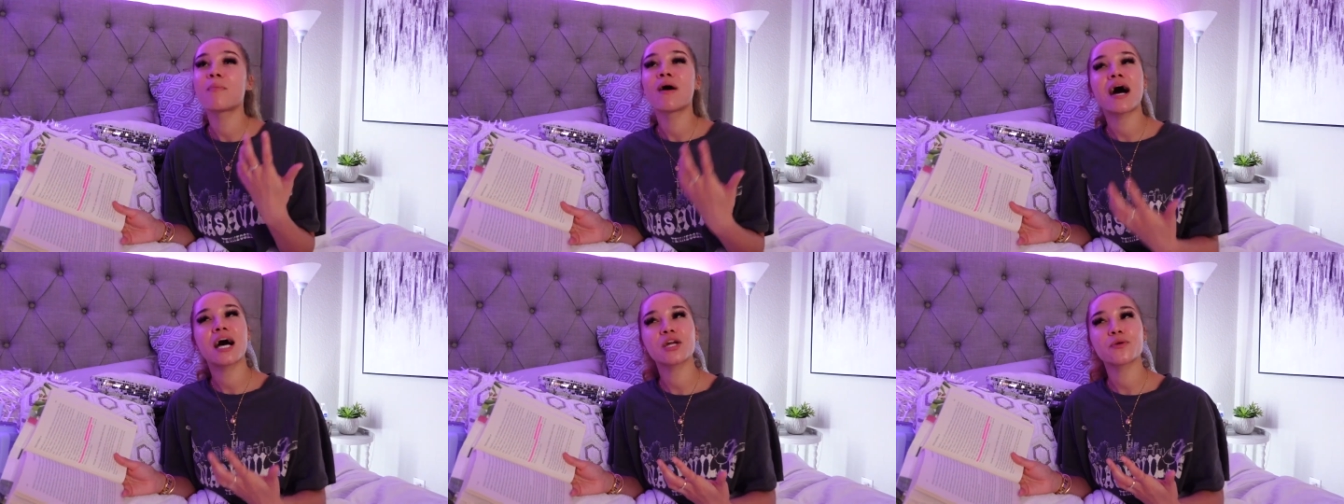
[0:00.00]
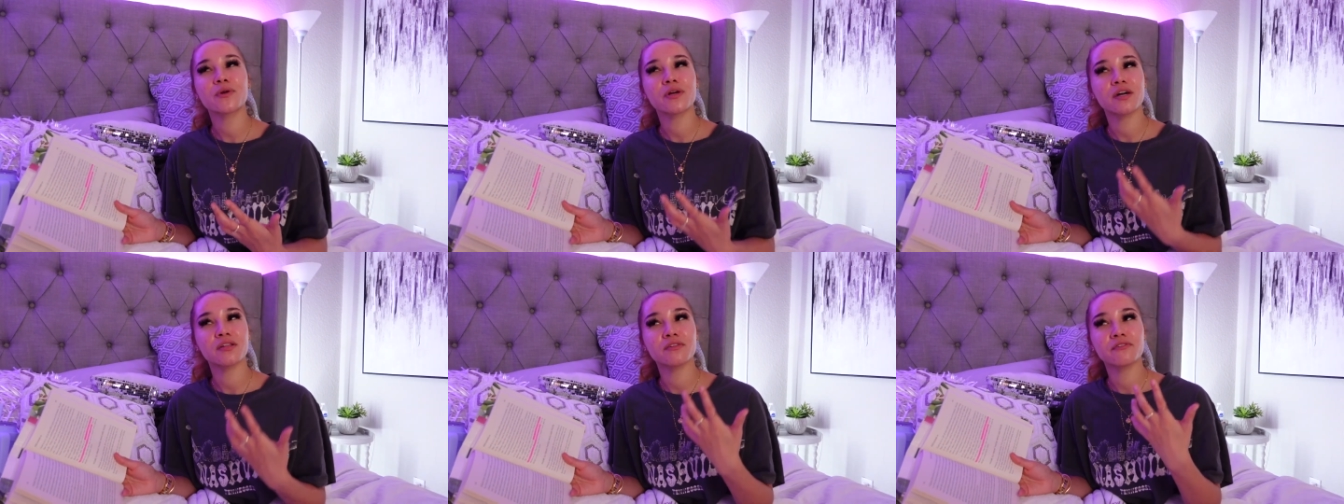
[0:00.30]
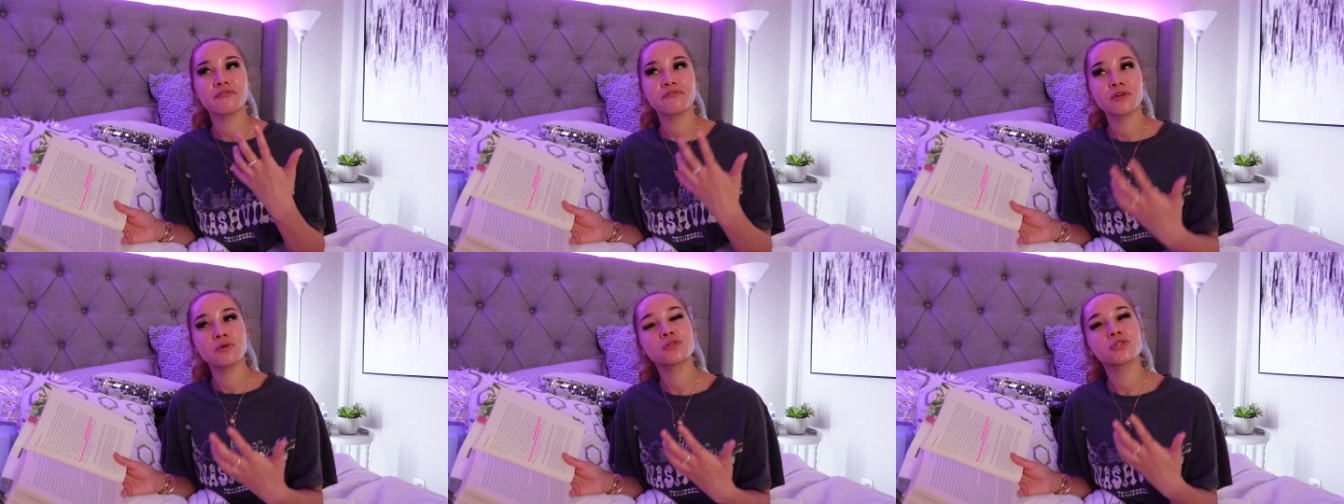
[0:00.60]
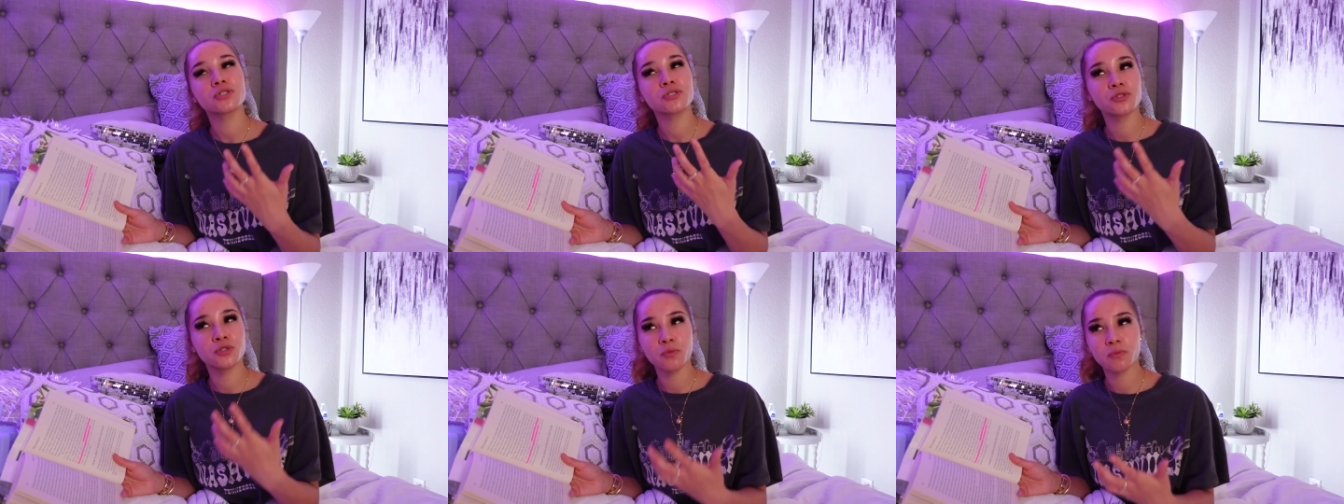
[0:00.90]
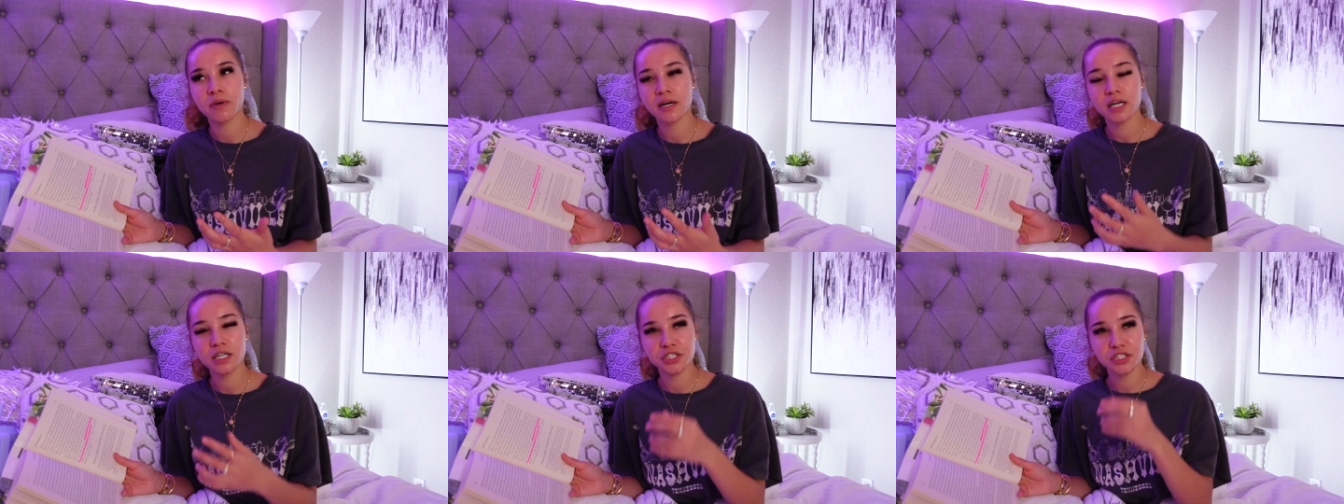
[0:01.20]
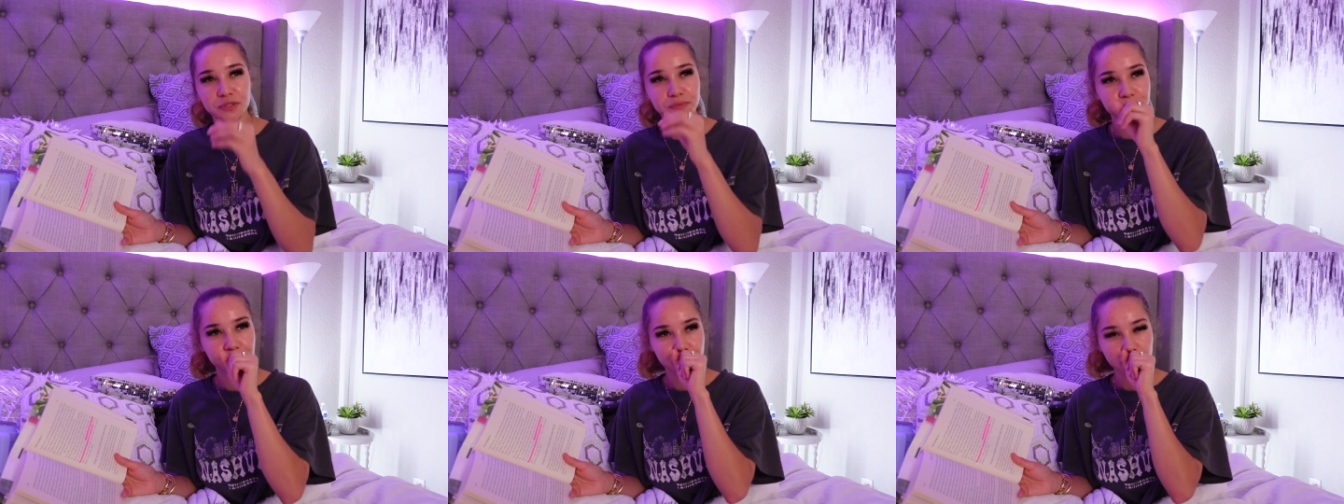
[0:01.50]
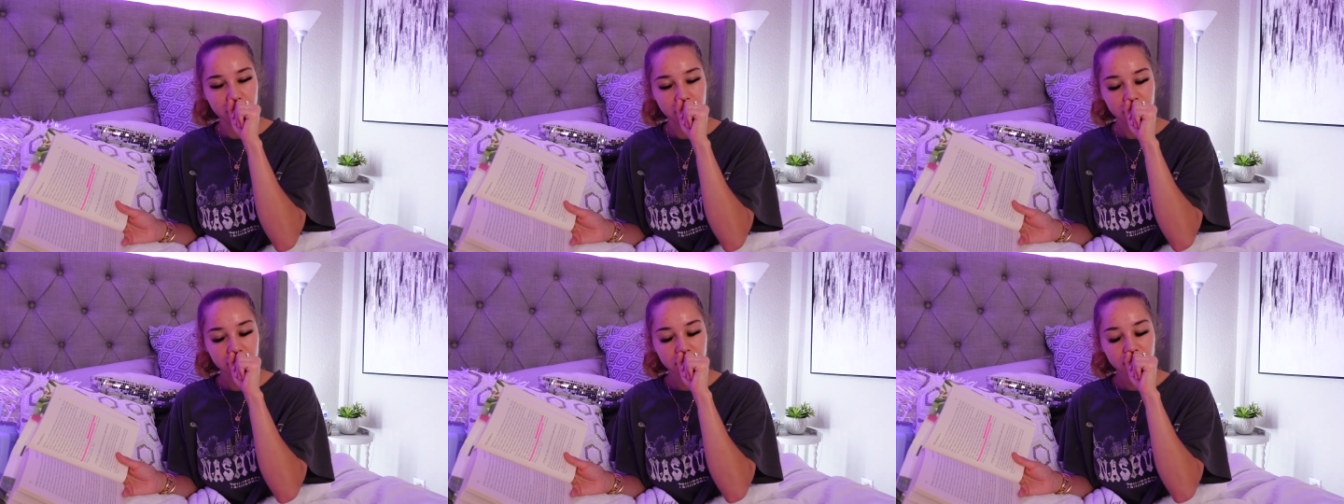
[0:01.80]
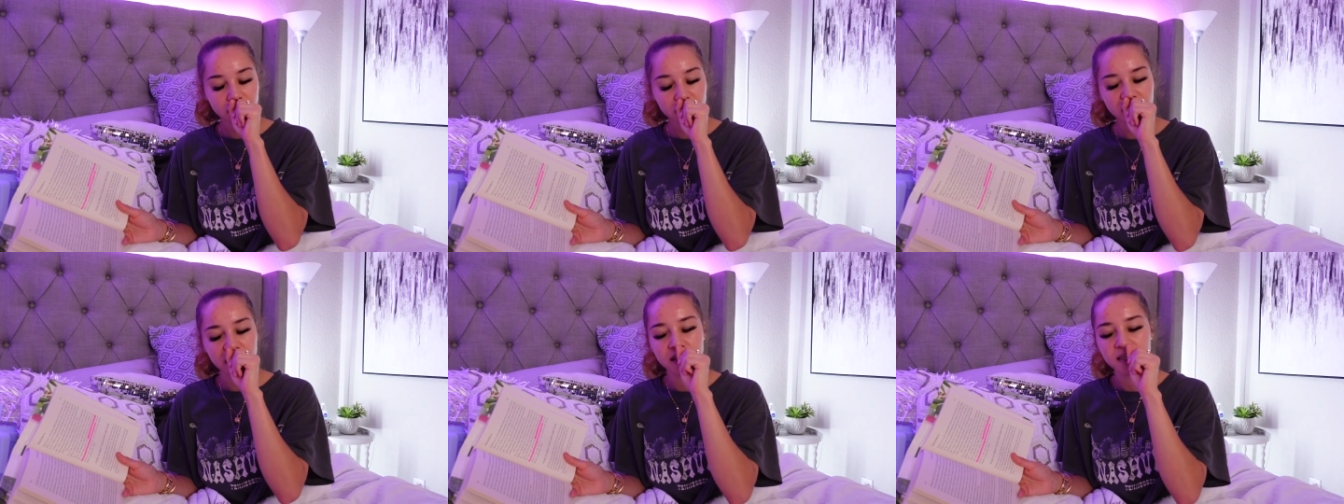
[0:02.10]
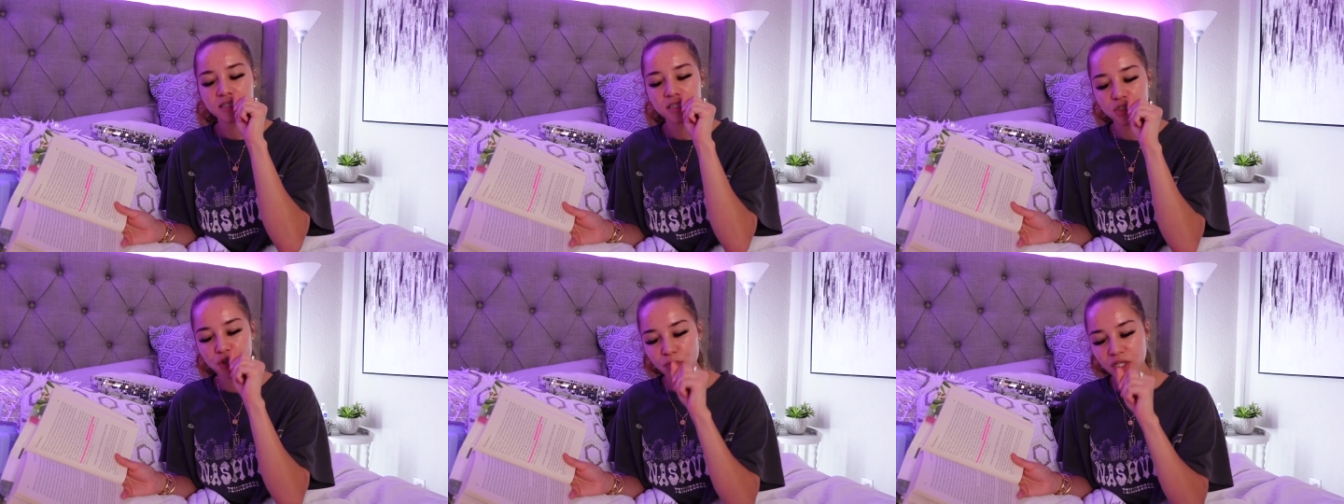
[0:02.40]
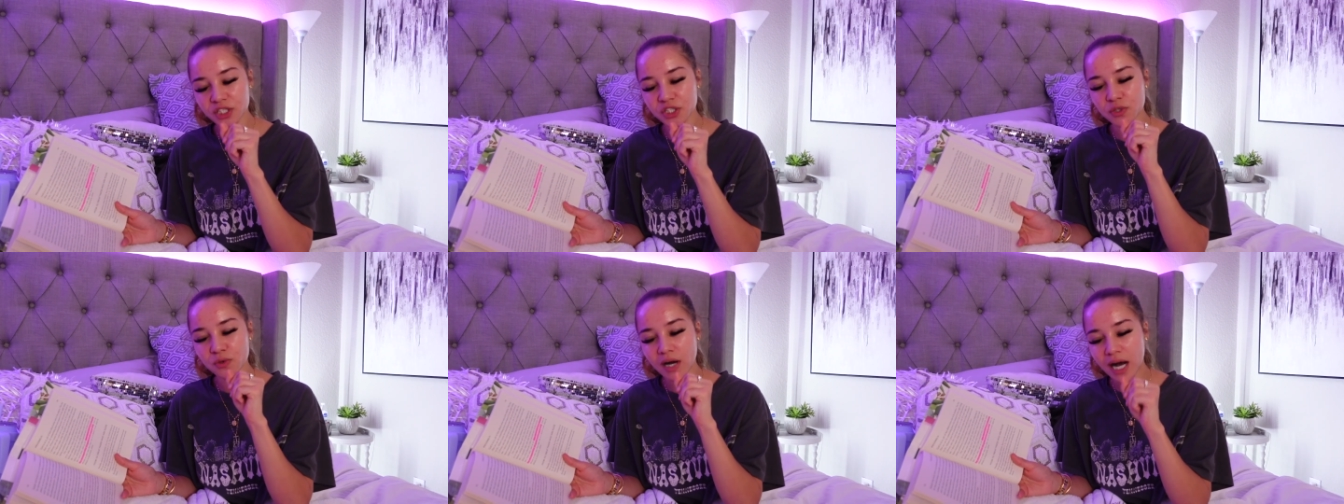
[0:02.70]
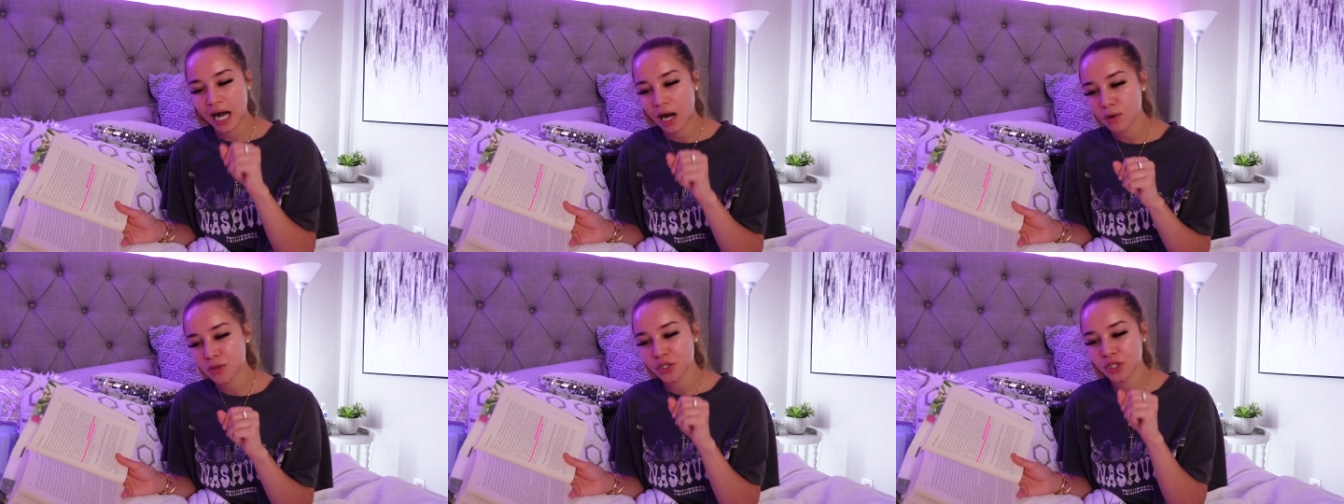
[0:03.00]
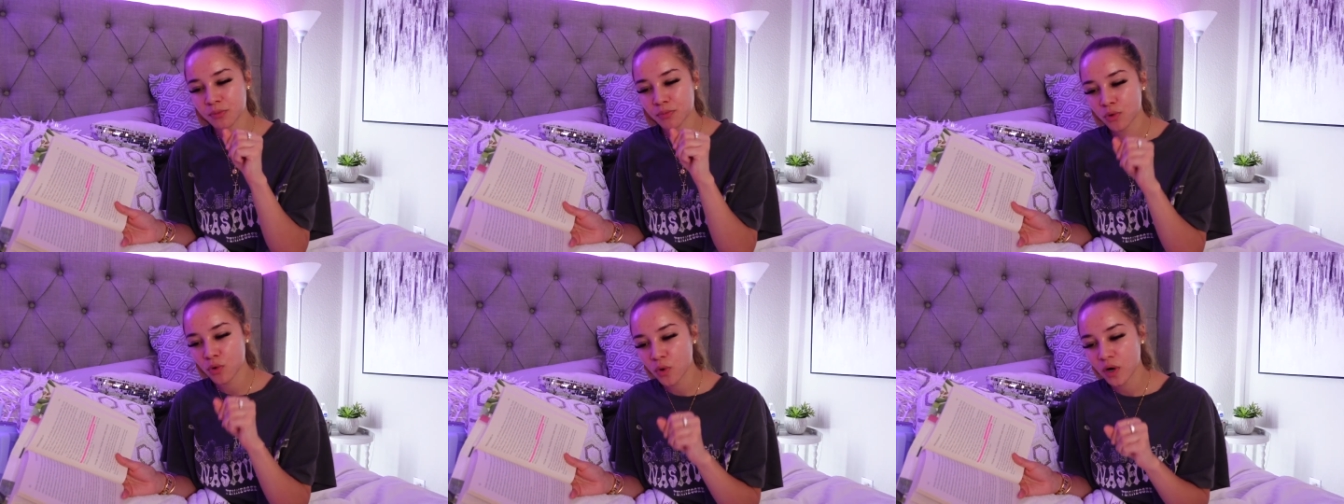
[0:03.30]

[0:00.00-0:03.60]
Pondering on the future too much can stress you out to the